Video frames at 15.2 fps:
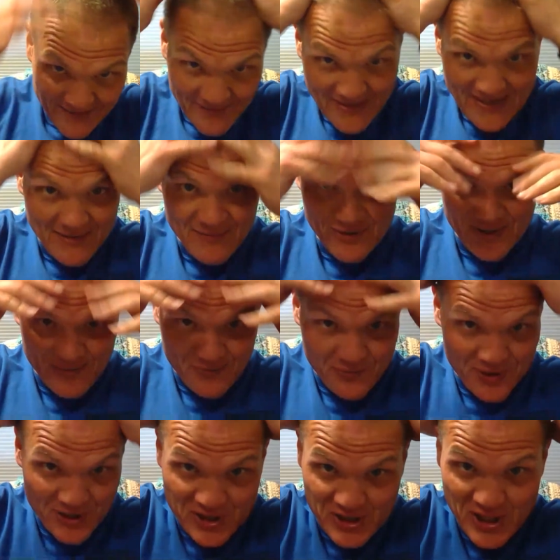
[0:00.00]
I'm looking
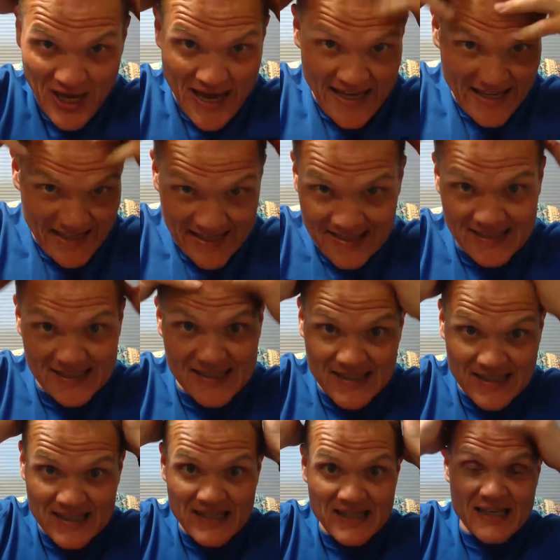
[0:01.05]
really shaggy.
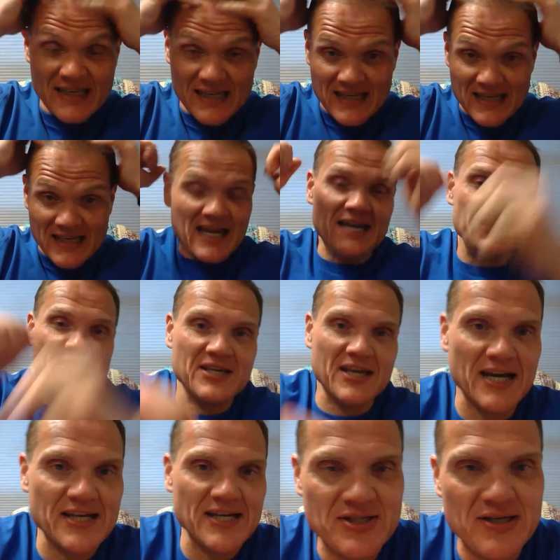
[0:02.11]
Guys,
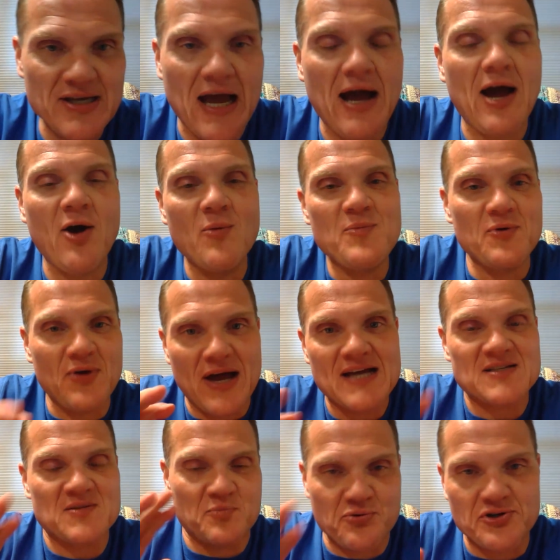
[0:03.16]
I hope you
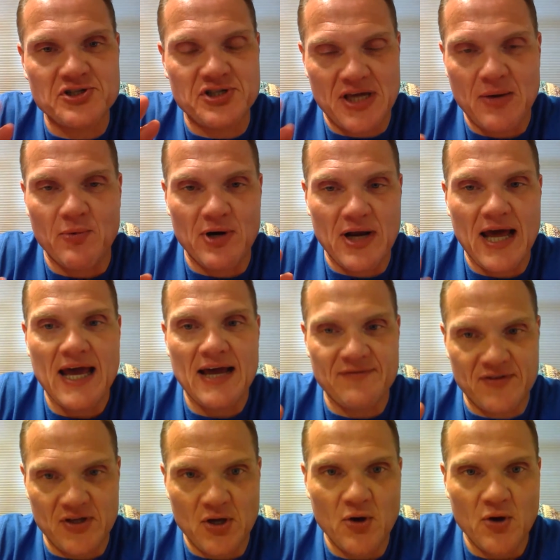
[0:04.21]
guys appreciate what I
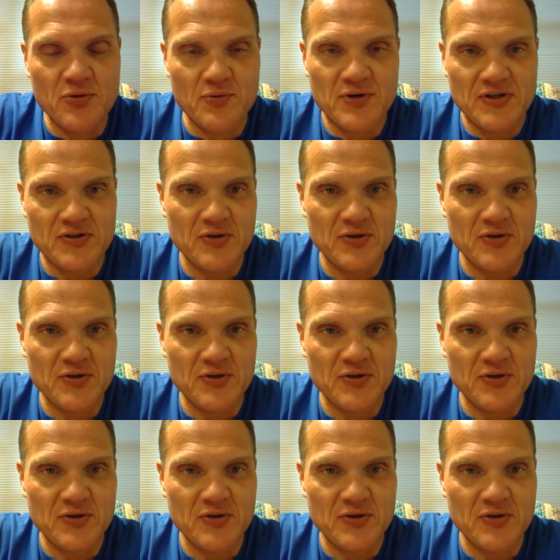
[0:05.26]
have to go through to